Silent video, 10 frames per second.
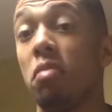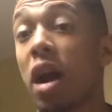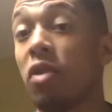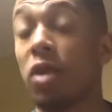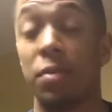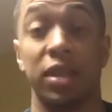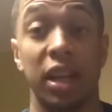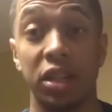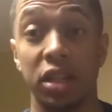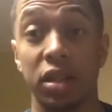by
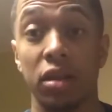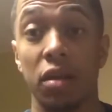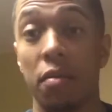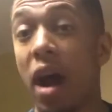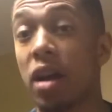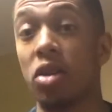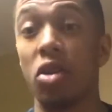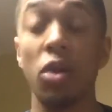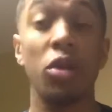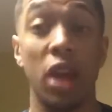repetition, by
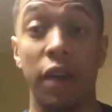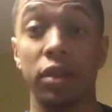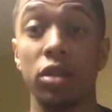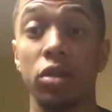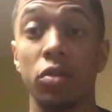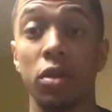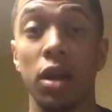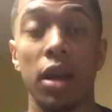knowing what you have to do,